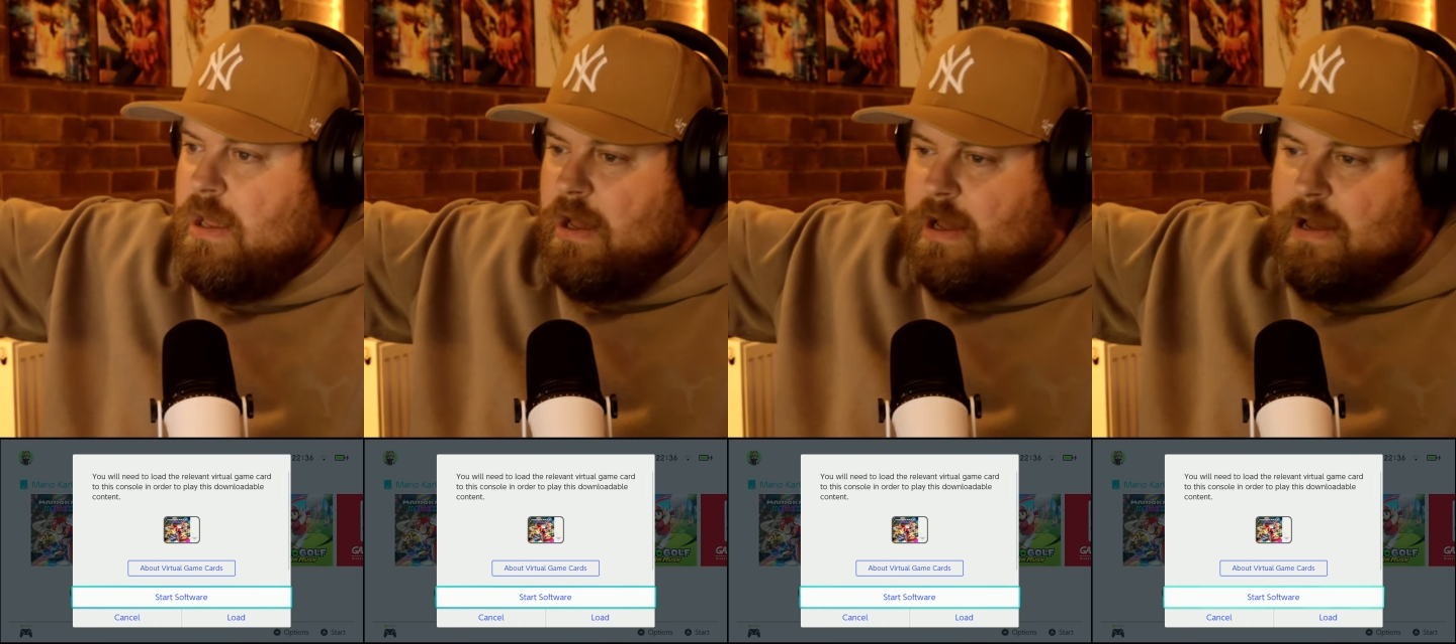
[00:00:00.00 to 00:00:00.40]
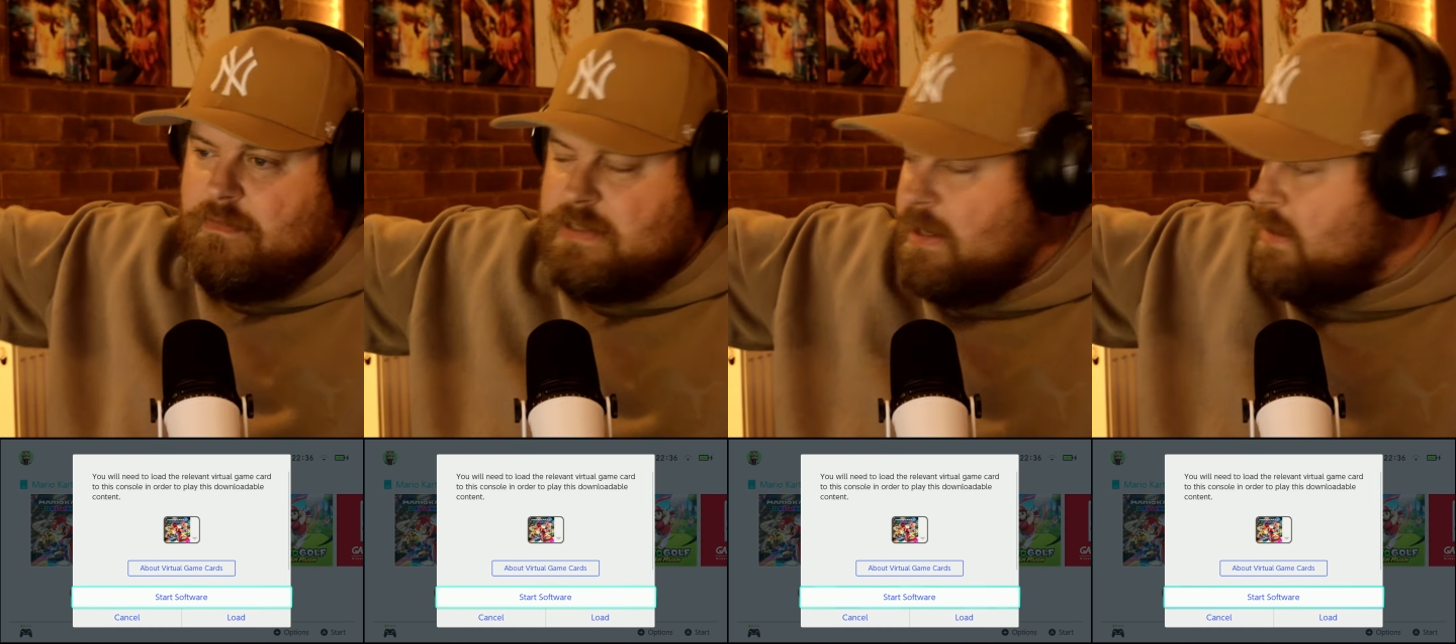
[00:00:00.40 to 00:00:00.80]
I have
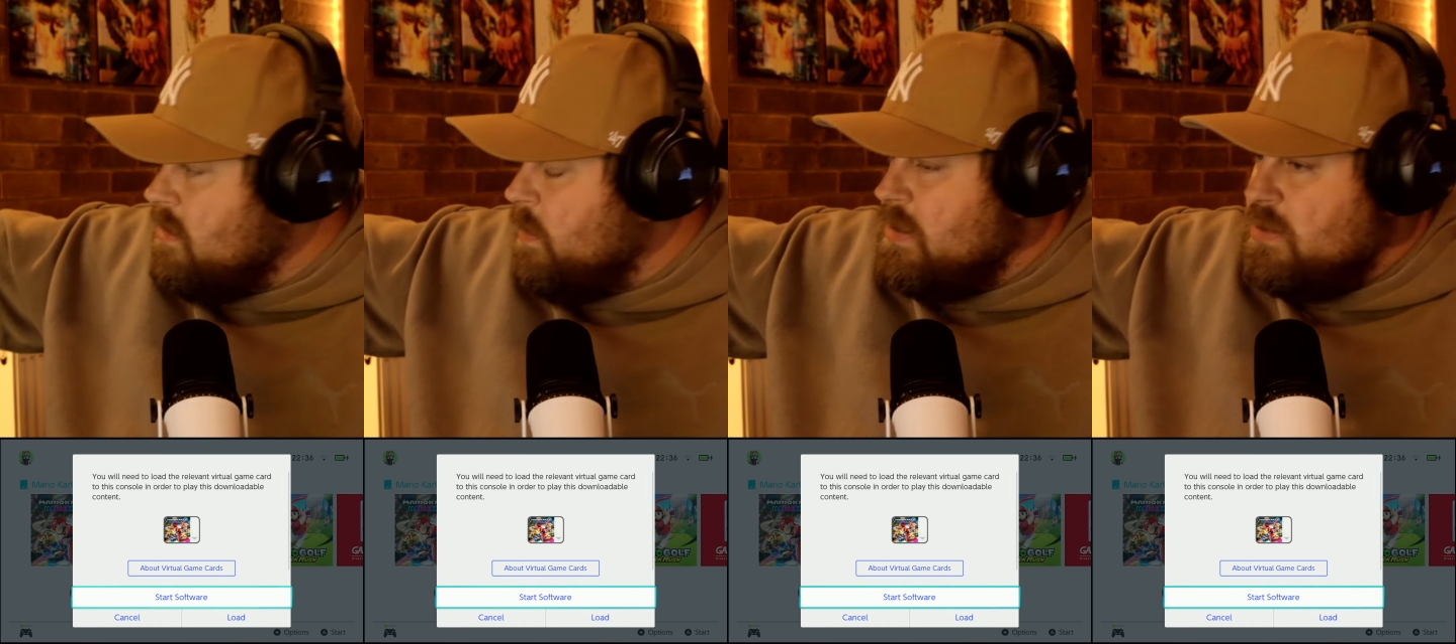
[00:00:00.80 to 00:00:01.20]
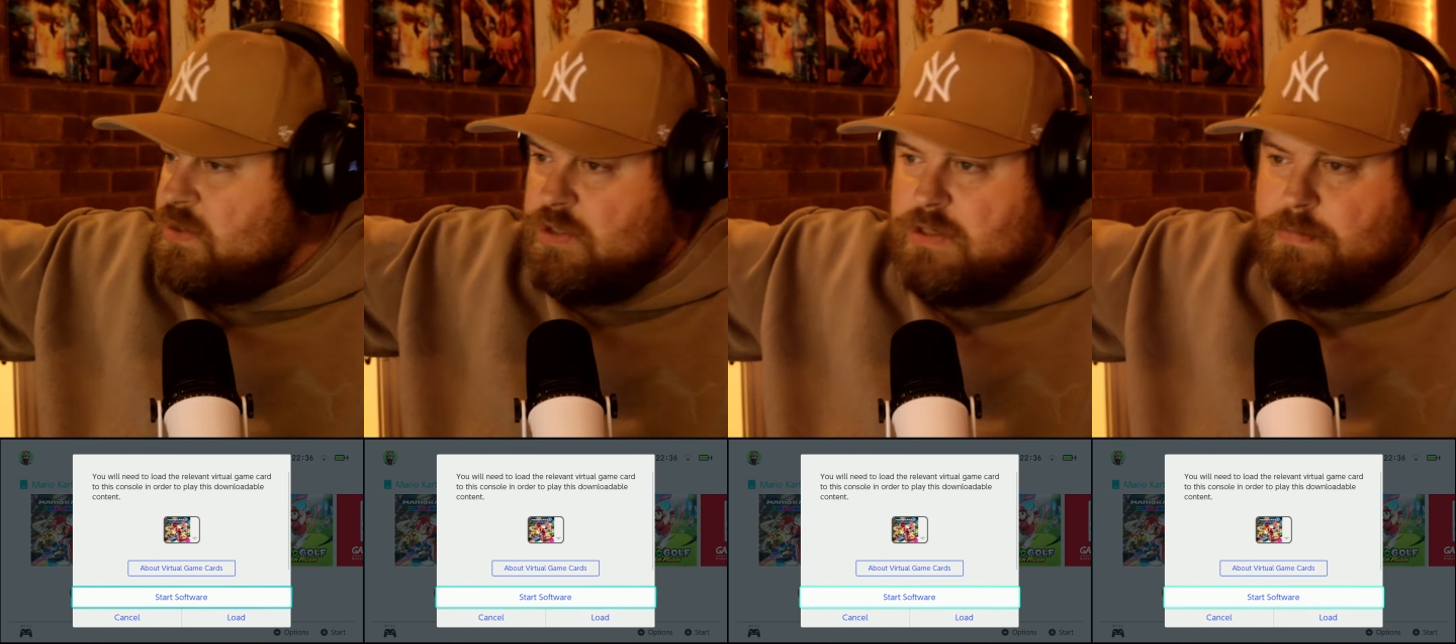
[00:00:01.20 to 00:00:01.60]
a second Switch
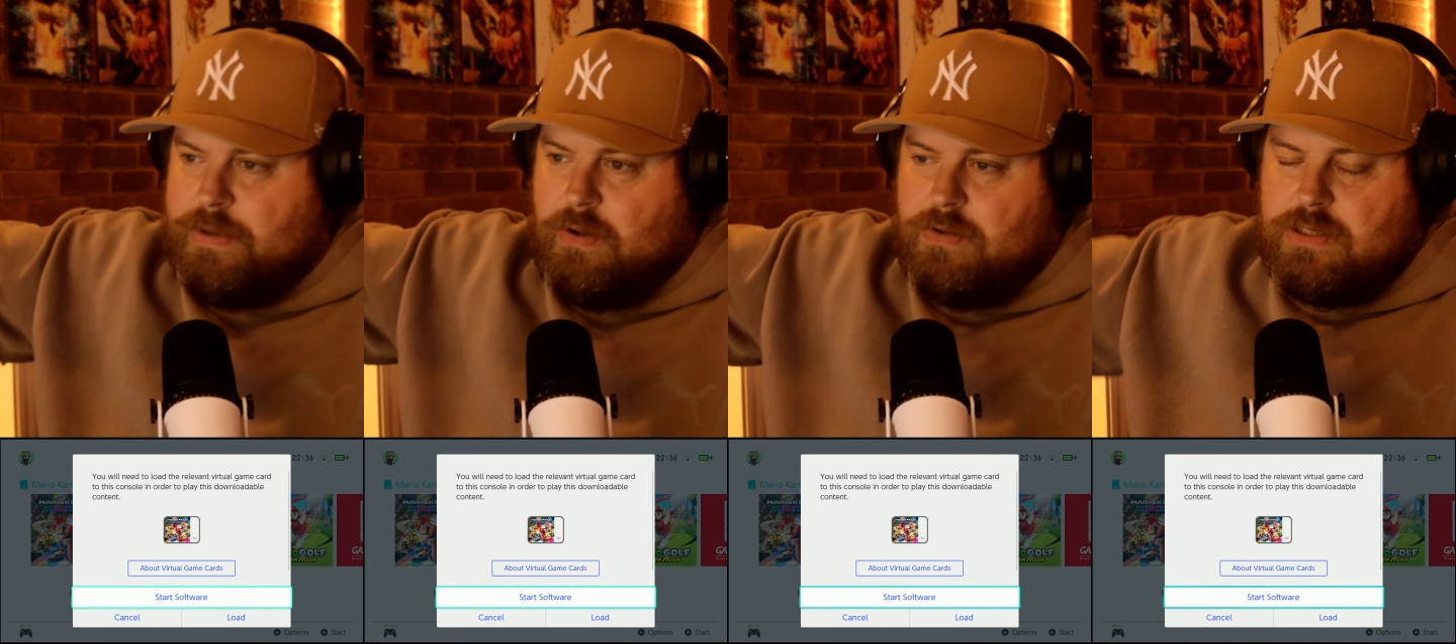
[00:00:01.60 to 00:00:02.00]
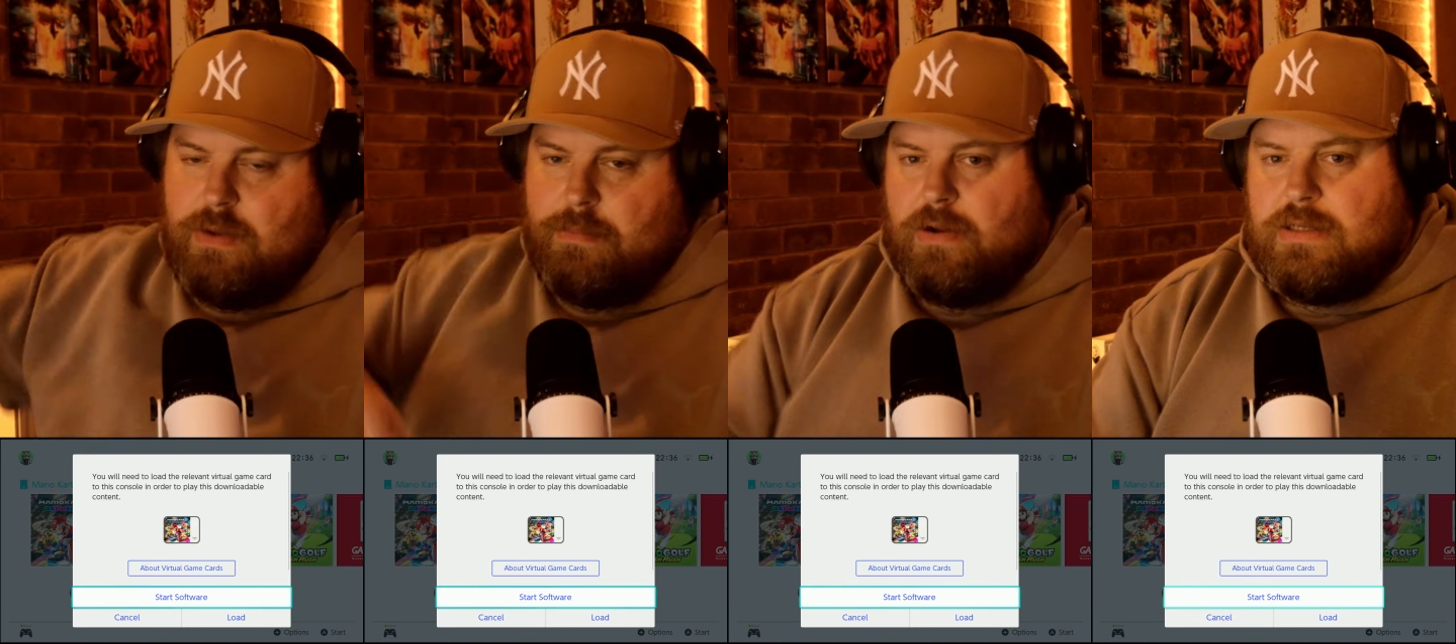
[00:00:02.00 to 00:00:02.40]
just beyond my
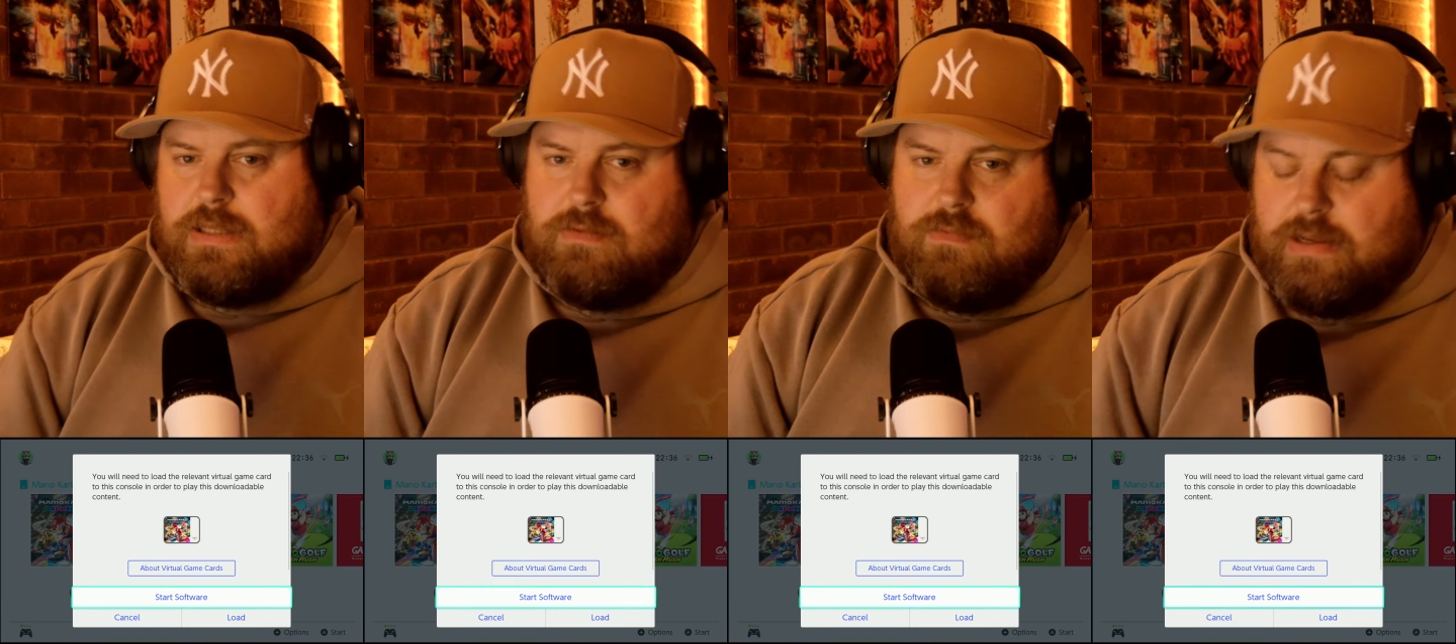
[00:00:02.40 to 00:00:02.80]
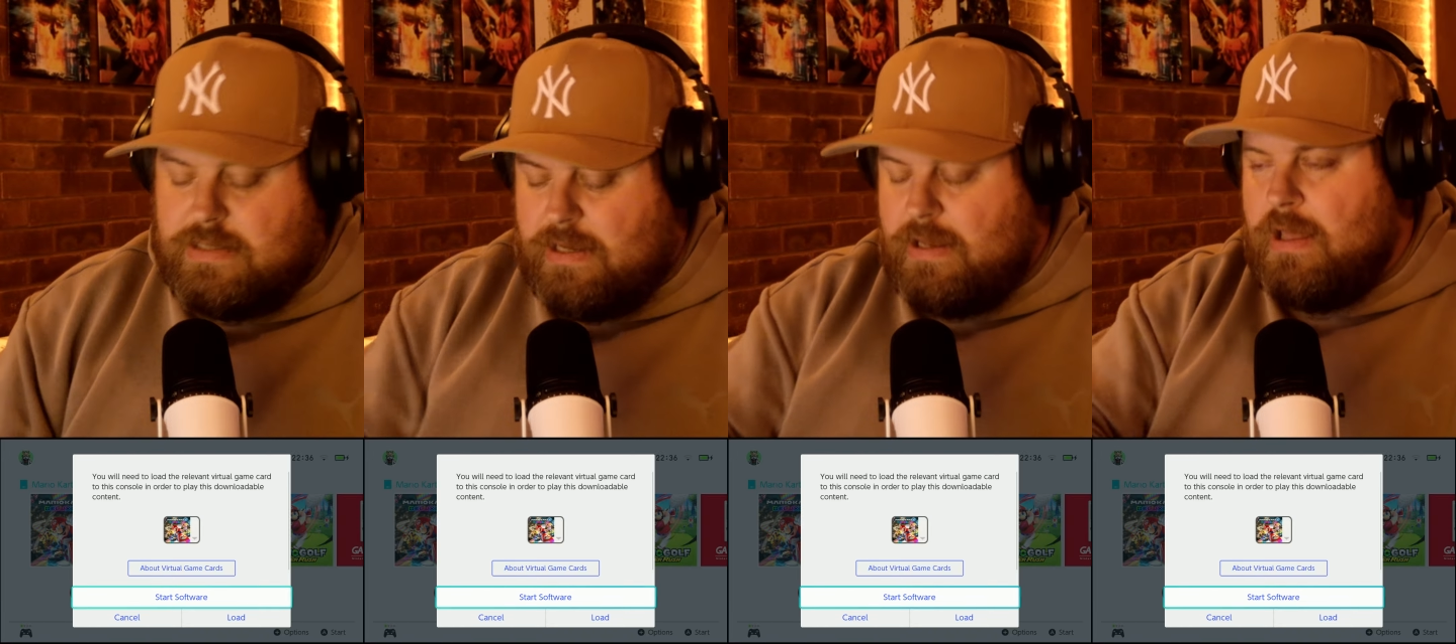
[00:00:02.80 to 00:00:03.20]
monitor to the right
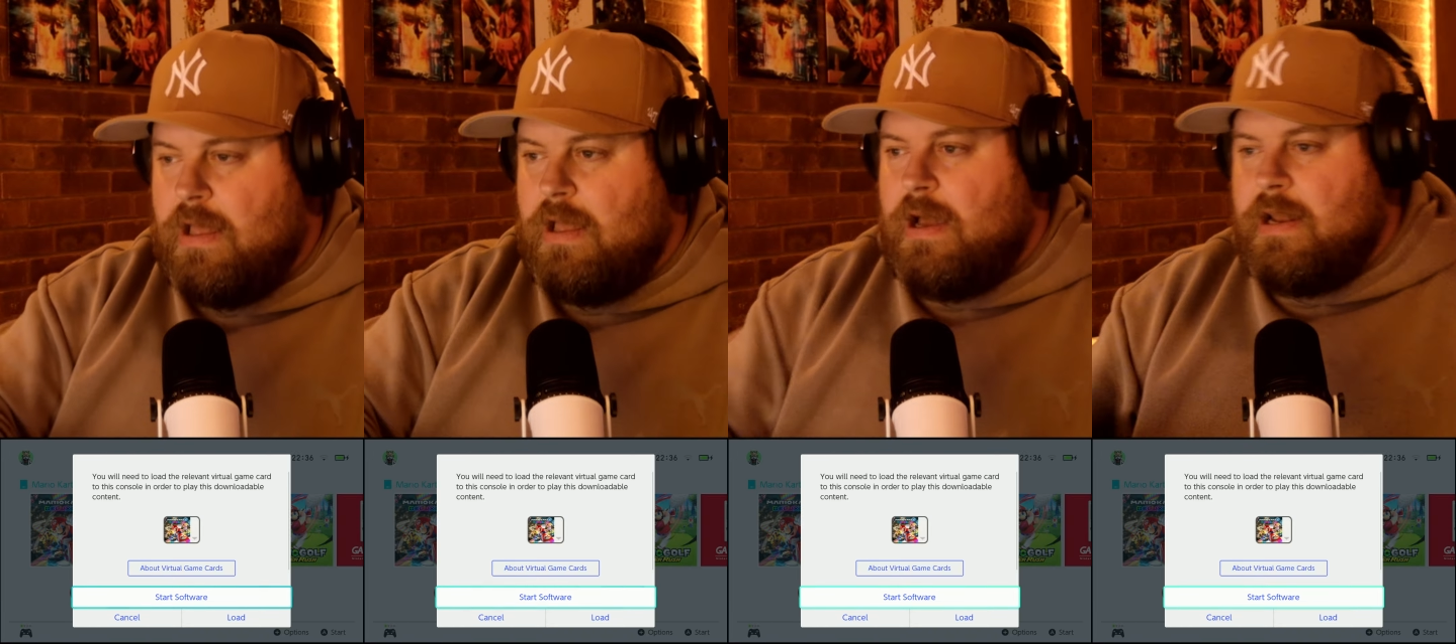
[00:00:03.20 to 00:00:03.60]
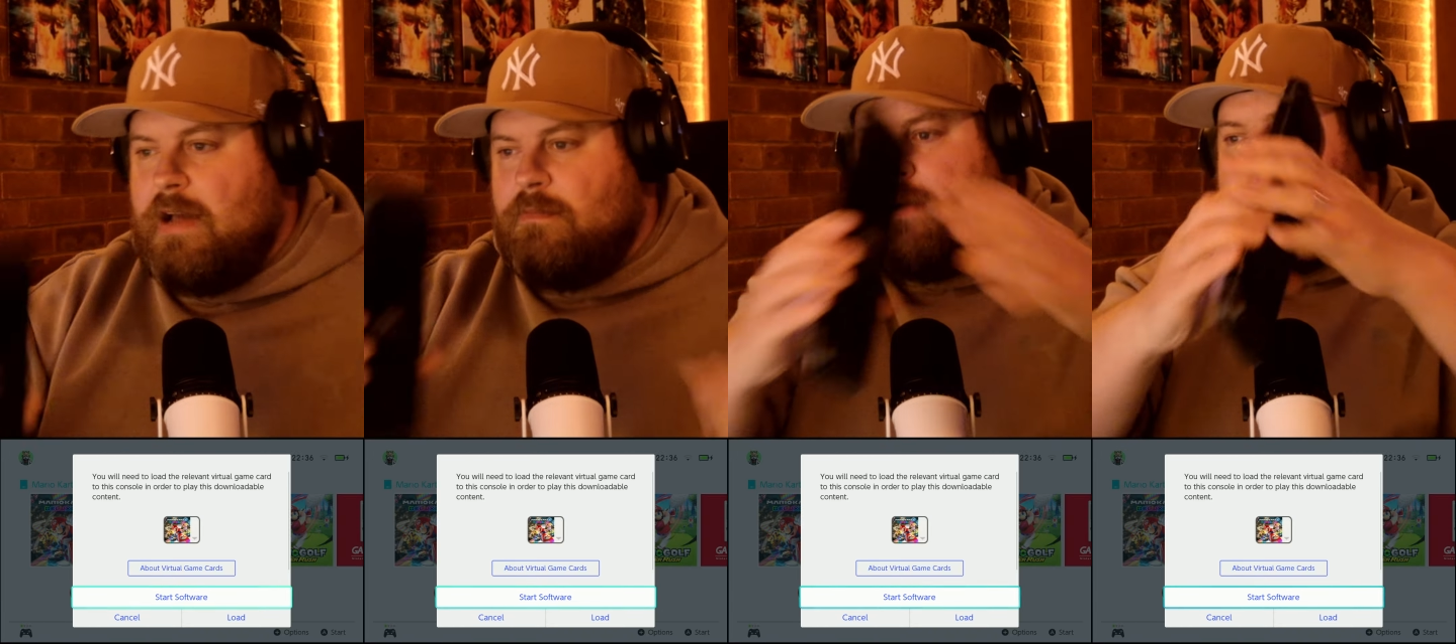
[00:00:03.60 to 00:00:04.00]
here, and I have my